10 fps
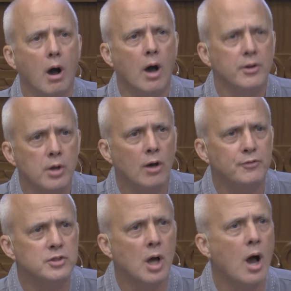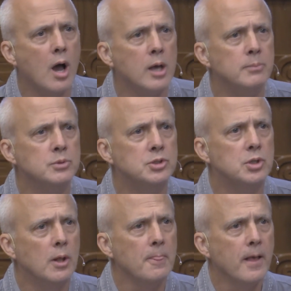enough
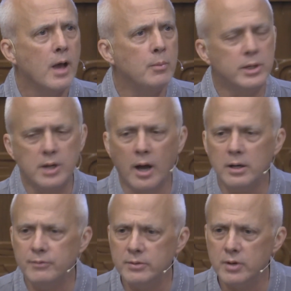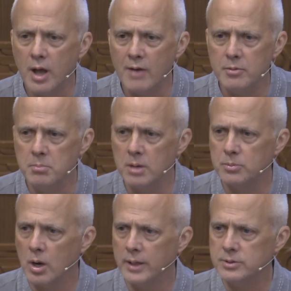times and we kind of even have it
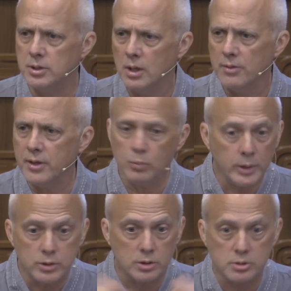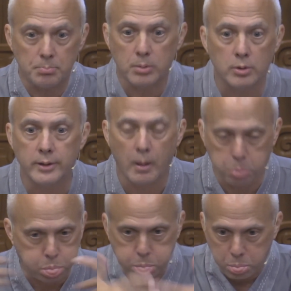memorized, then we just blurt it out.
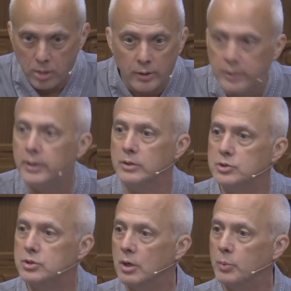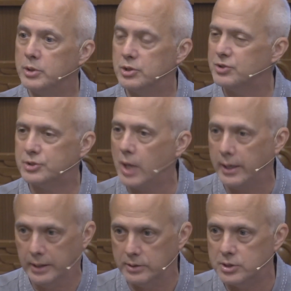There it is. We just
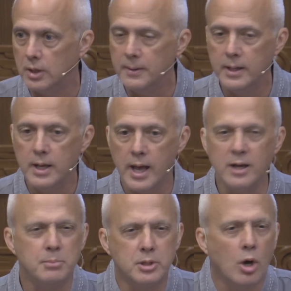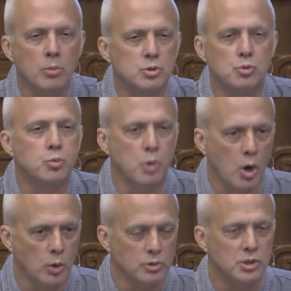say it. and it becomes
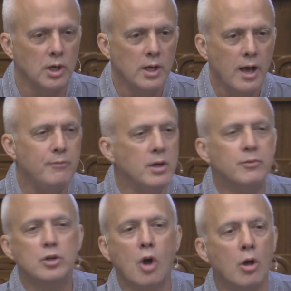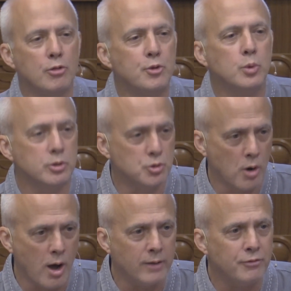rote. Have you ever gone through a
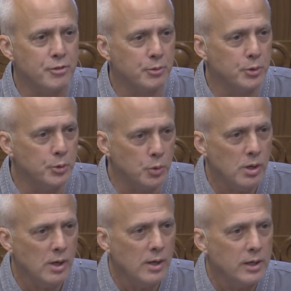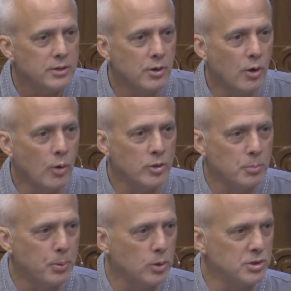drive-through, and the
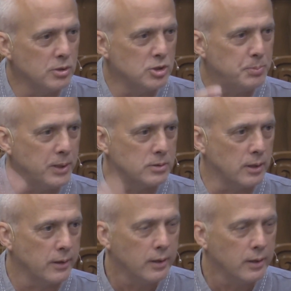person on the speaker's like,